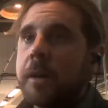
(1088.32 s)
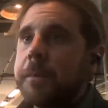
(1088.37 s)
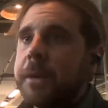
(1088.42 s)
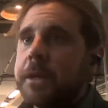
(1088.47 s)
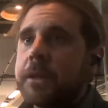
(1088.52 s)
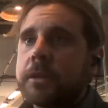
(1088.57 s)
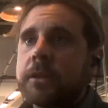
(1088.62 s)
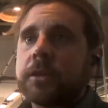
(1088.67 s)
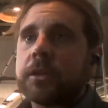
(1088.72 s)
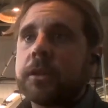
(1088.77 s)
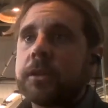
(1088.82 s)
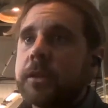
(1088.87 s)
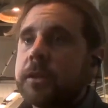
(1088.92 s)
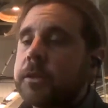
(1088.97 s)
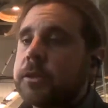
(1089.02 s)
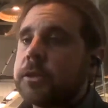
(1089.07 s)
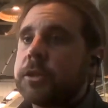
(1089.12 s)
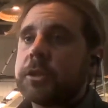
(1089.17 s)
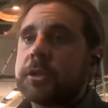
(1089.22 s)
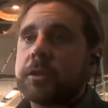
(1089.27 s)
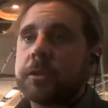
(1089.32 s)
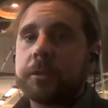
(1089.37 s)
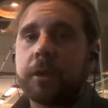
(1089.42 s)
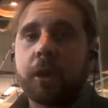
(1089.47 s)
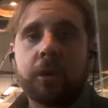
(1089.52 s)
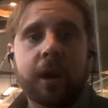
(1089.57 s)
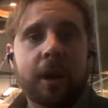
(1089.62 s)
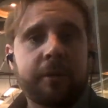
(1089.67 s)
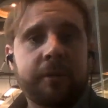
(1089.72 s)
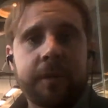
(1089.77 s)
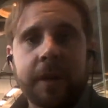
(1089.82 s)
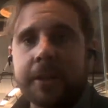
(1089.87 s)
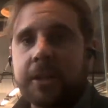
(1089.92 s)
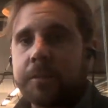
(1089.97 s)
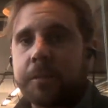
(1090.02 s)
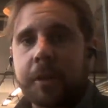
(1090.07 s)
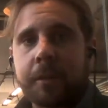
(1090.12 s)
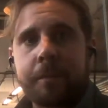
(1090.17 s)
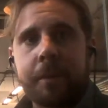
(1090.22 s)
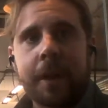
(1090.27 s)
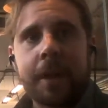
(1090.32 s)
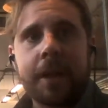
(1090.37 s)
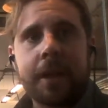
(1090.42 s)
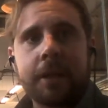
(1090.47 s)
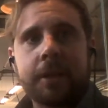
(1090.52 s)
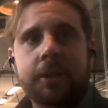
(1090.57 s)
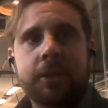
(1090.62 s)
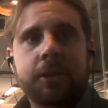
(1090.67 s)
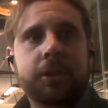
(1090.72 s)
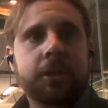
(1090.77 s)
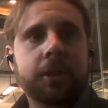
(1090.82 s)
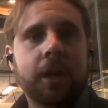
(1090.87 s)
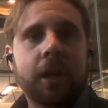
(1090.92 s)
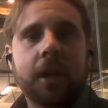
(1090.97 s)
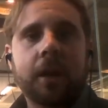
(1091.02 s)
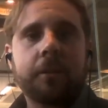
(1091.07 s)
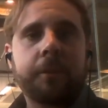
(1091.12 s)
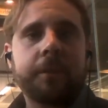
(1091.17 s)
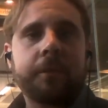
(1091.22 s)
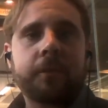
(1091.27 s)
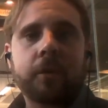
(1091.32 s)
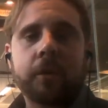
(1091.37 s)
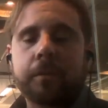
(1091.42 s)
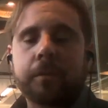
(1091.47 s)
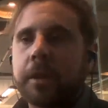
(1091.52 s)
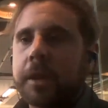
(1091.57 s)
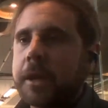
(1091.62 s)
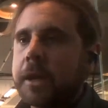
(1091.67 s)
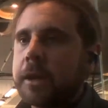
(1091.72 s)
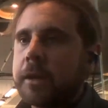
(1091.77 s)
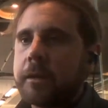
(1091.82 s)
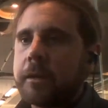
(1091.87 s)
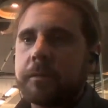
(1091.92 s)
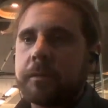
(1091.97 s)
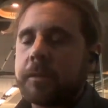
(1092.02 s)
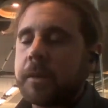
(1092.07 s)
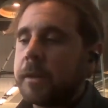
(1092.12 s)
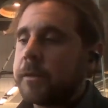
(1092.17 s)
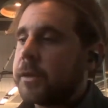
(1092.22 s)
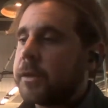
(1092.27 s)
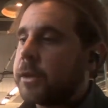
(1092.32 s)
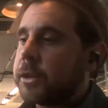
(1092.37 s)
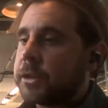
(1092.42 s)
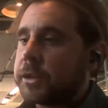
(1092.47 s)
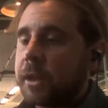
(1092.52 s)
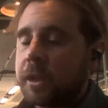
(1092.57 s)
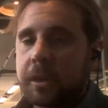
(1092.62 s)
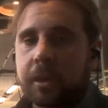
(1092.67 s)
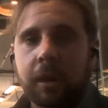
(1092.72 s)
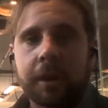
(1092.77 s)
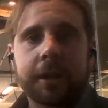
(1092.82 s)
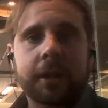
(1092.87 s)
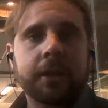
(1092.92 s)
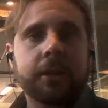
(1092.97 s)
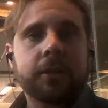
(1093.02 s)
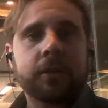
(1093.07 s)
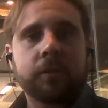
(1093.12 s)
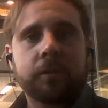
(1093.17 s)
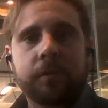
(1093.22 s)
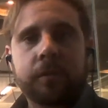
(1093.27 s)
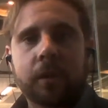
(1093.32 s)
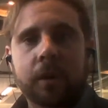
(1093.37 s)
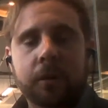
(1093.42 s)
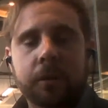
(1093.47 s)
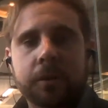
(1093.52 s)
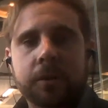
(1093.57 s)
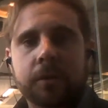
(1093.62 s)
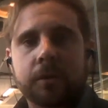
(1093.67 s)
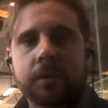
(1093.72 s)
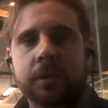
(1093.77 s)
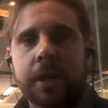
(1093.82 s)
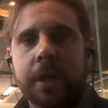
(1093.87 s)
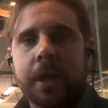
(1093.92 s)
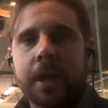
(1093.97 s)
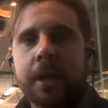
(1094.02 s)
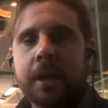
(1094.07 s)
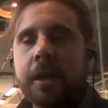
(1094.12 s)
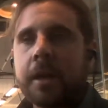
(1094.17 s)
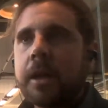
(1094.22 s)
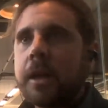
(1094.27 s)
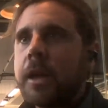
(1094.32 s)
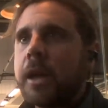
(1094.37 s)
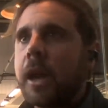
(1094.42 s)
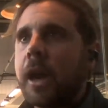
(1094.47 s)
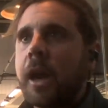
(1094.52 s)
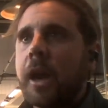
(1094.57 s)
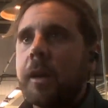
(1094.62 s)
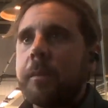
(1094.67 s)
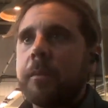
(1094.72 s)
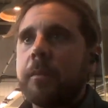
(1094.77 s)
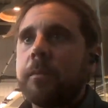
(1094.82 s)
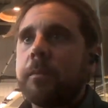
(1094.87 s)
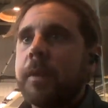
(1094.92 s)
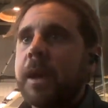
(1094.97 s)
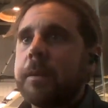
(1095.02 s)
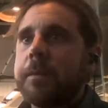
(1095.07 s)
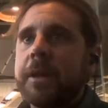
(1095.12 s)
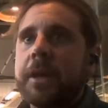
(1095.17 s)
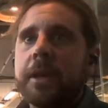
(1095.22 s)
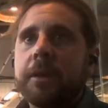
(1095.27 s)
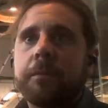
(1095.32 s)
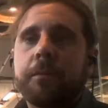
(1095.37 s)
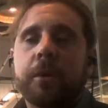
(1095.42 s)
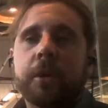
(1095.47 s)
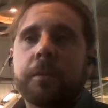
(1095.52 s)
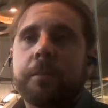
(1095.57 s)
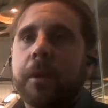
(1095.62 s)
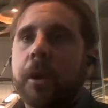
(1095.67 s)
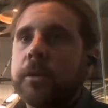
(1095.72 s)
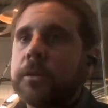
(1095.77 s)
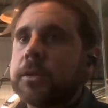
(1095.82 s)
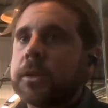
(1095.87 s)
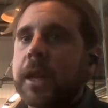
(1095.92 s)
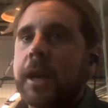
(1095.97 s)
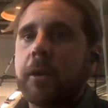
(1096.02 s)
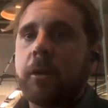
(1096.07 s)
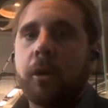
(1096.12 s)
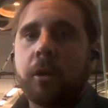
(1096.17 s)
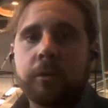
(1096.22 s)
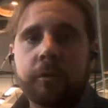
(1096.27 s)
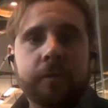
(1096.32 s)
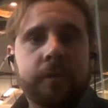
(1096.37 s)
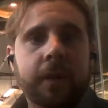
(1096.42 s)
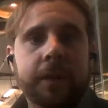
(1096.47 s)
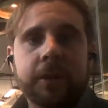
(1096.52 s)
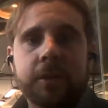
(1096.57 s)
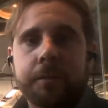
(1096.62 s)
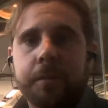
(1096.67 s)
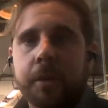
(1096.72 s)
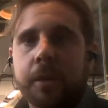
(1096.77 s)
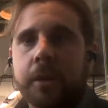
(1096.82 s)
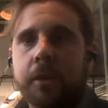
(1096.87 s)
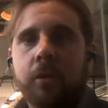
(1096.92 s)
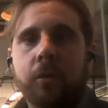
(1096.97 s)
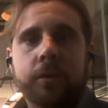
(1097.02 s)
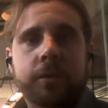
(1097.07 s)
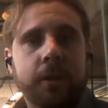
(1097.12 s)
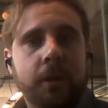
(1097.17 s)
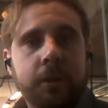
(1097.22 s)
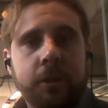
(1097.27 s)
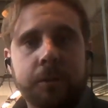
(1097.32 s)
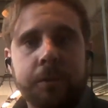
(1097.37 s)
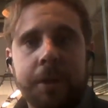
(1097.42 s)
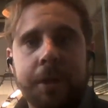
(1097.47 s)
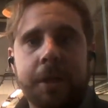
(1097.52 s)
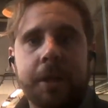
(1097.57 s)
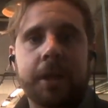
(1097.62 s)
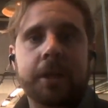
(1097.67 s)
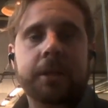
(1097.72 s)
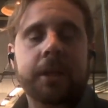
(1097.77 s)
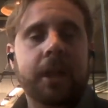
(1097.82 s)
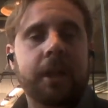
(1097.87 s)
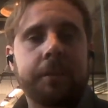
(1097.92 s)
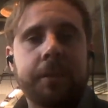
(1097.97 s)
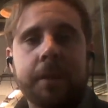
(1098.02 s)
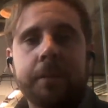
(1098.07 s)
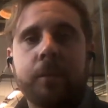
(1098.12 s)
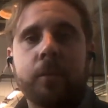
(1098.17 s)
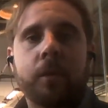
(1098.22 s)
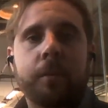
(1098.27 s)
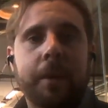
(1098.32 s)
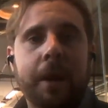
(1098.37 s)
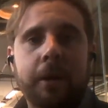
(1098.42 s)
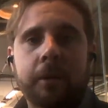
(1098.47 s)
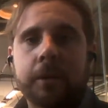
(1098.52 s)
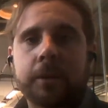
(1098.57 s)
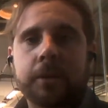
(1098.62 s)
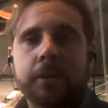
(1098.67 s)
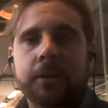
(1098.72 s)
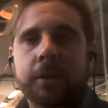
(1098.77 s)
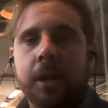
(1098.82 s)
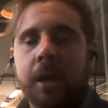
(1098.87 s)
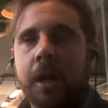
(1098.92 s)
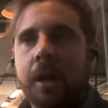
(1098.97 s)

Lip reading: I mean, just on our Facebook page, we've got plenty. Just like us and follow us on there. Maybe put a post out on Facebook or social media telling people about us.